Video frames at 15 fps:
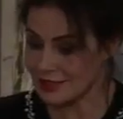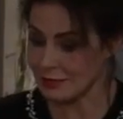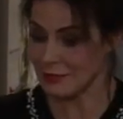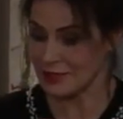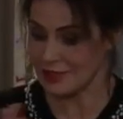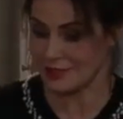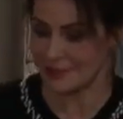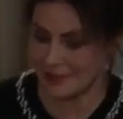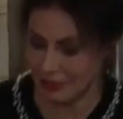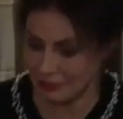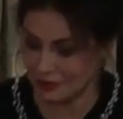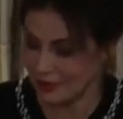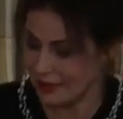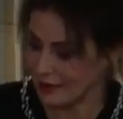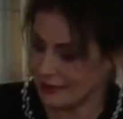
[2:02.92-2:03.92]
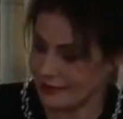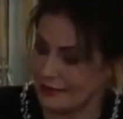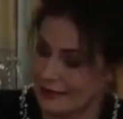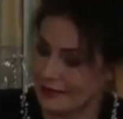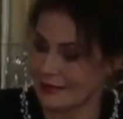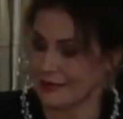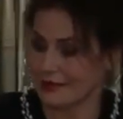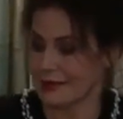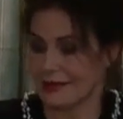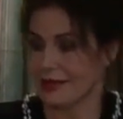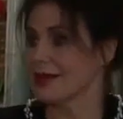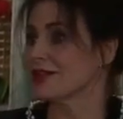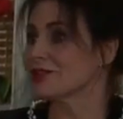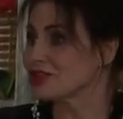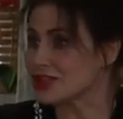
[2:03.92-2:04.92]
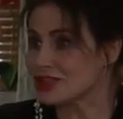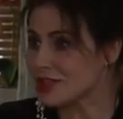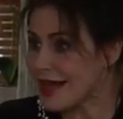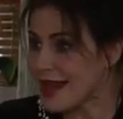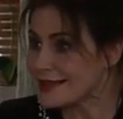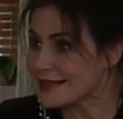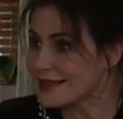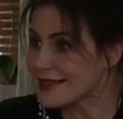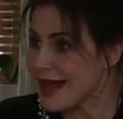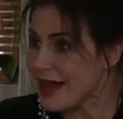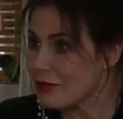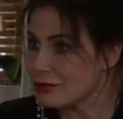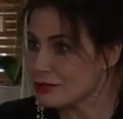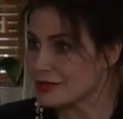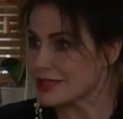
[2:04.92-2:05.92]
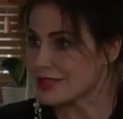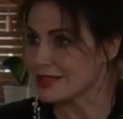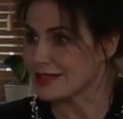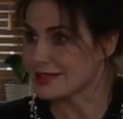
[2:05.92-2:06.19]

some of this down your neck and just let it out.